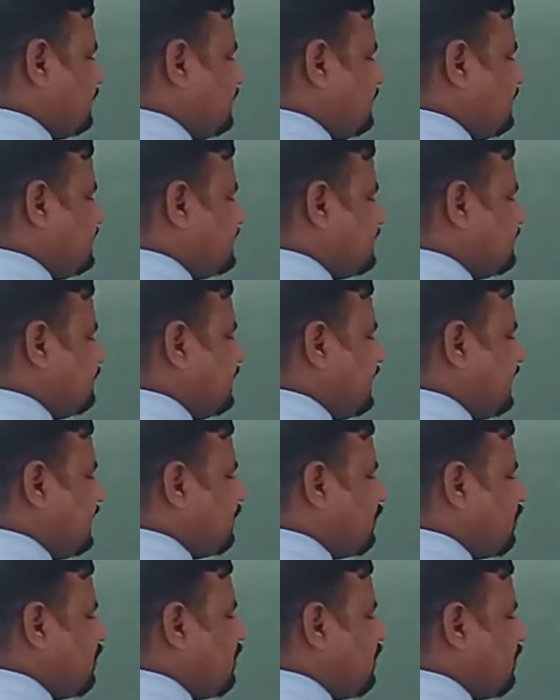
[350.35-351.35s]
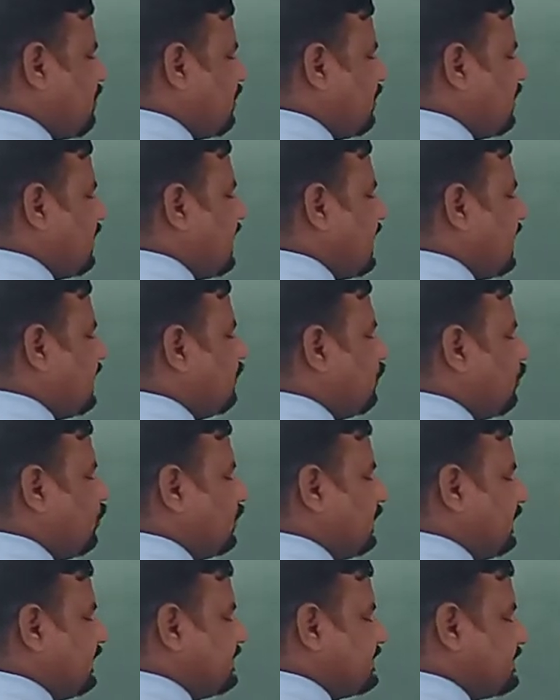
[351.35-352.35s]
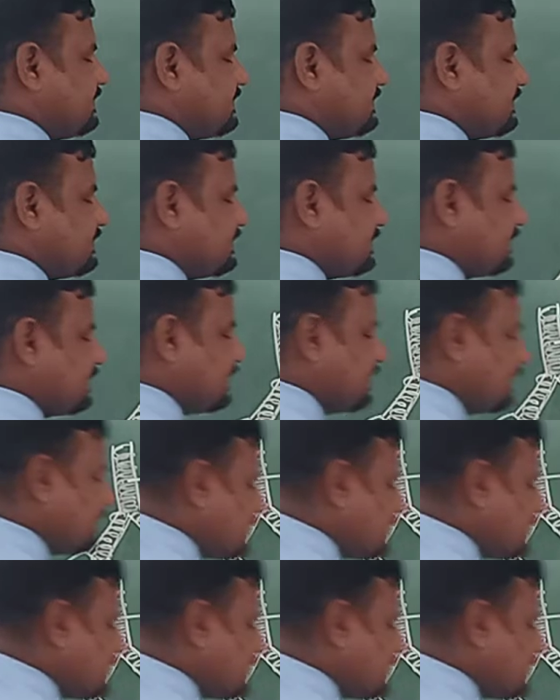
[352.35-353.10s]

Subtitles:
this we can call alveoles here